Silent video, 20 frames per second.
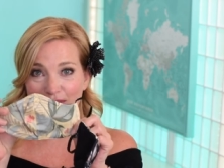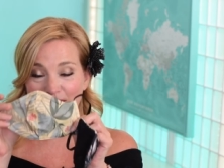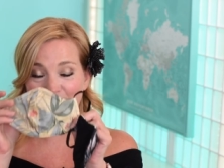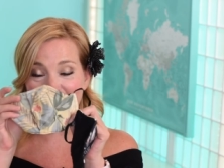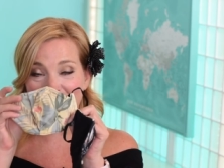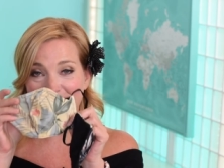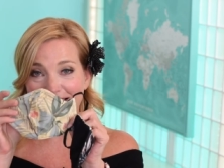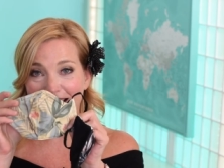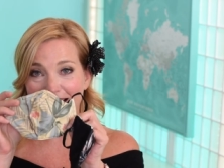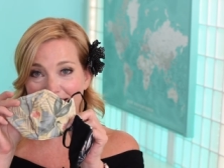So
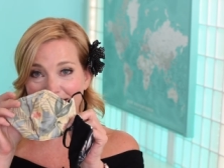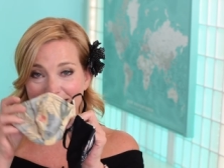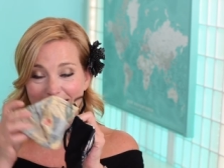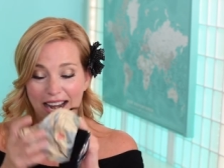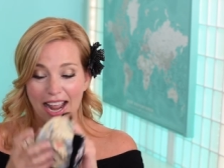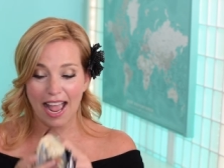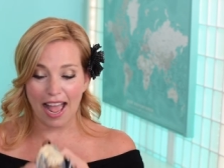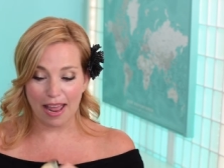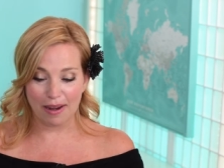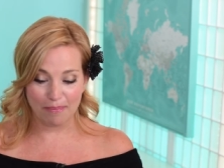the styles that I
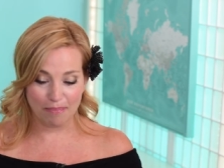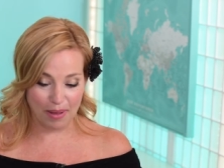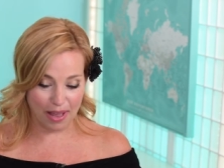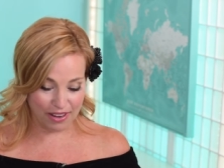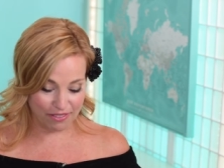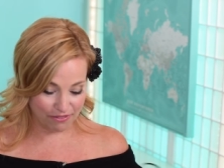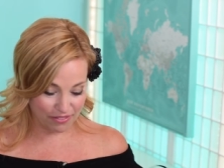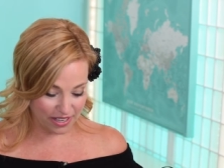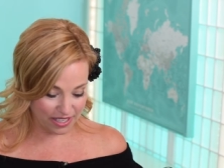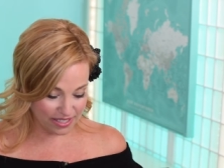had,
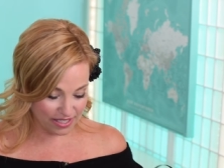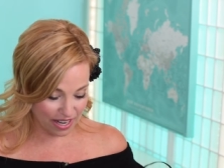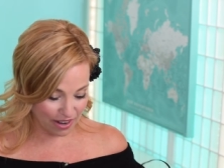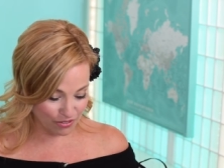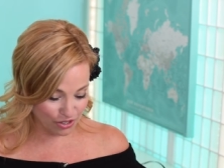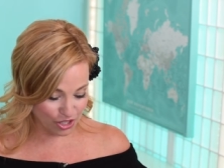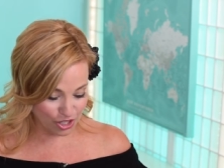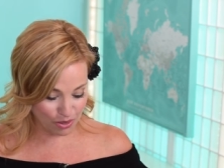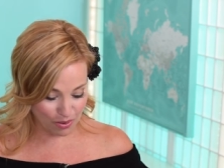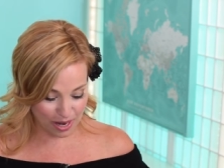but Face
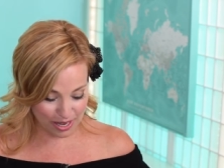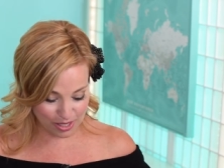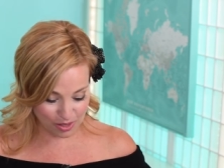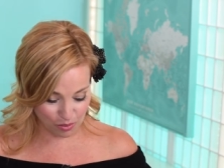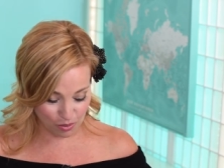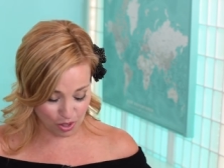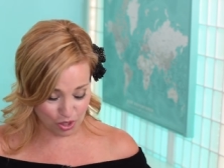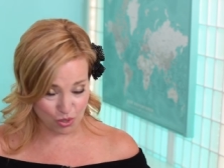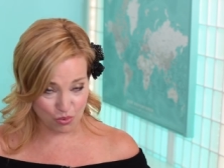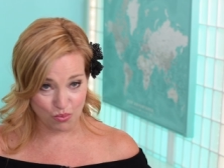Cover US
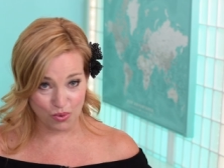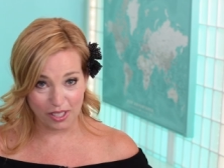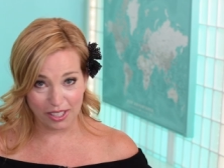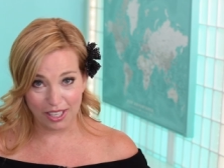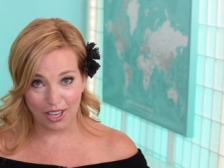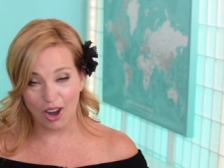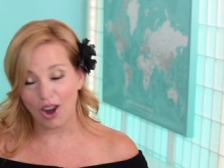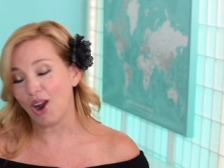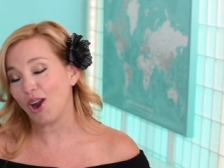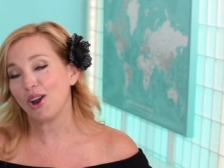worked really
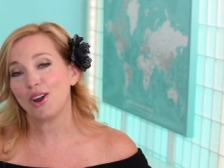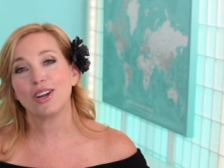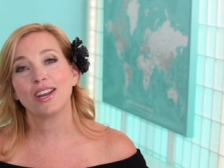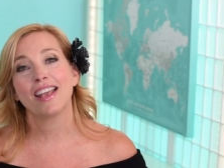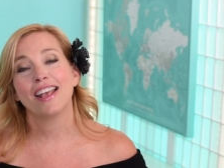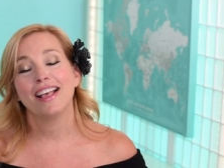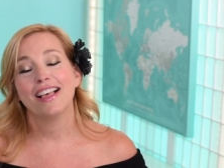hard